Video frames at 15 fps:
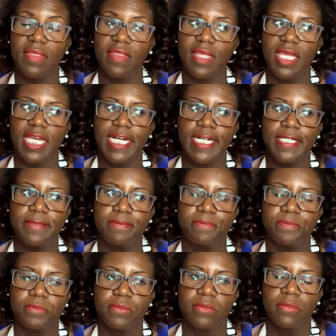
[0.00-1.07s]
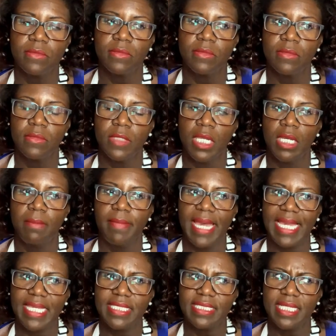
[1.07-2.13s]
in the um,
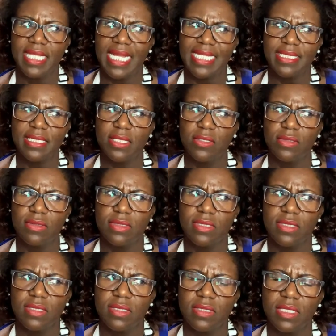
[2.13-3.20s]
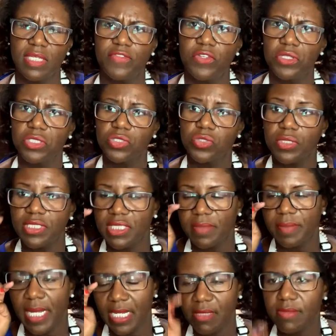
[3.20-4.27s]
Maggie's class notes. If you look towards
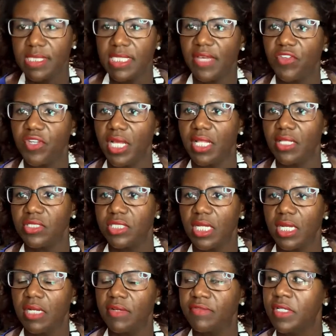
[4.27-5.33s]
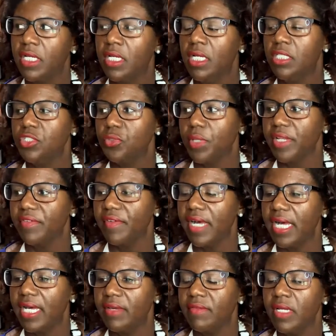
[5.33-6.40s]
the bottom, $7 off,
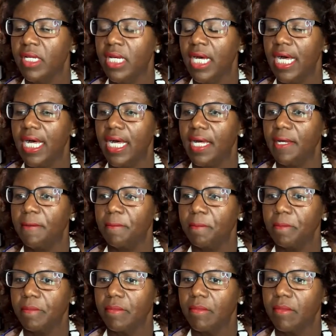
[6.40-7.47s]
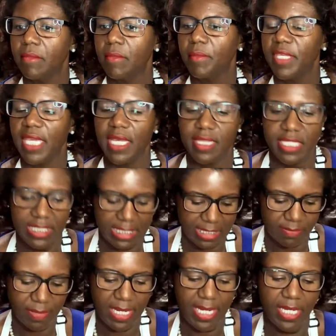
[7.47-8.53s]
25 um, but yeah, this
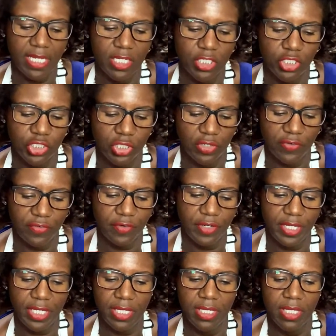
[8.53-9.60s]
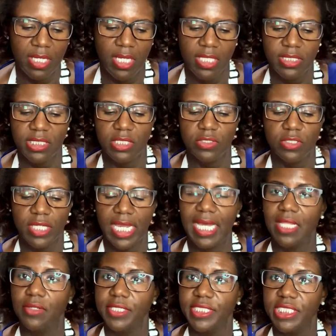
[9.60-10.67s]
is my sugar-free, zero
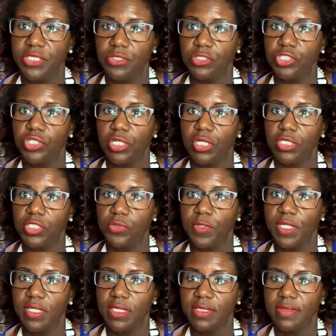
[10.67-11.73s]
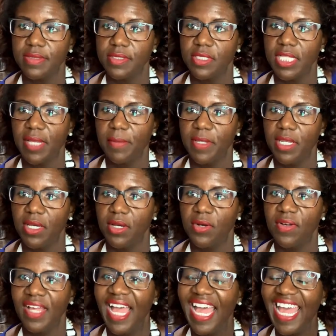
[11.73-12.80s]
calorie, zero sugar sweetener. So let me
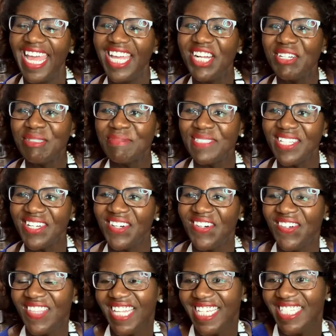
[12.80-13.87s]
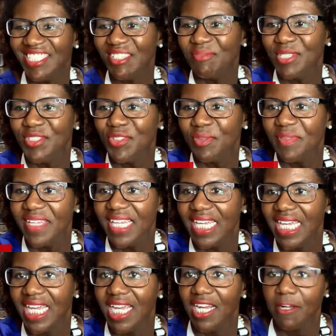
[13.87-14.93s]
know. Hey, crypto, thank you so much for
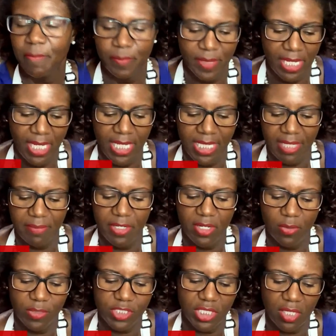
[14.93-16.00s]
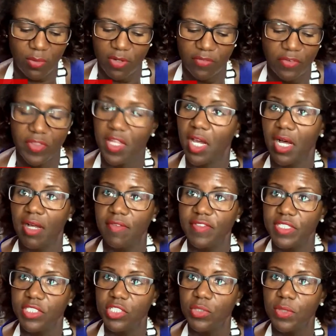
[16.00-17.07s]
being here. Let me know what y'all want for the
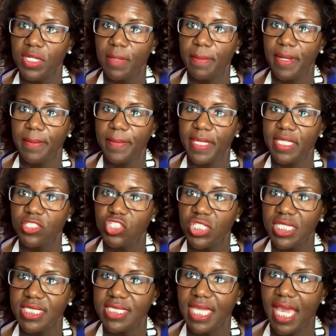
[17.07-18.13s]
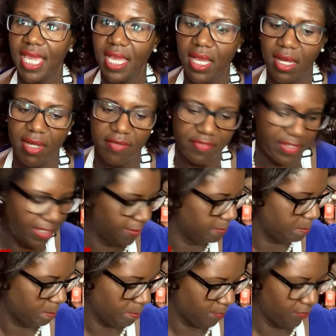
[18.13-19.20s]
coffee. Do you want a pumpkin cheesecake
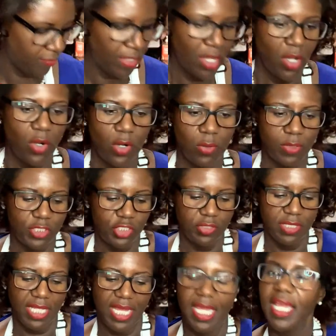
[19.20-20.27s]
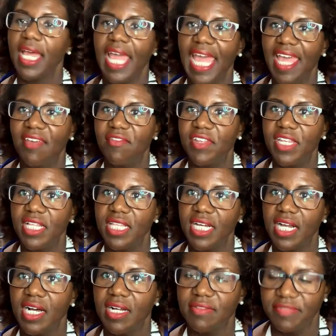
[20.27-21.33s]
coffee? Or would you like a
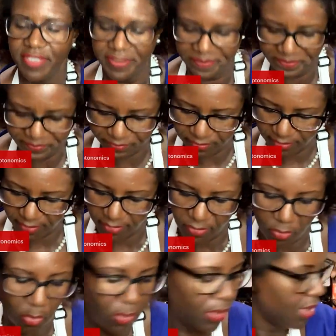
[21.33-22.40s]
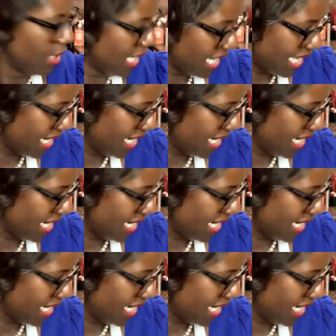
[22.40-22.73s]
vanilla coffee? Or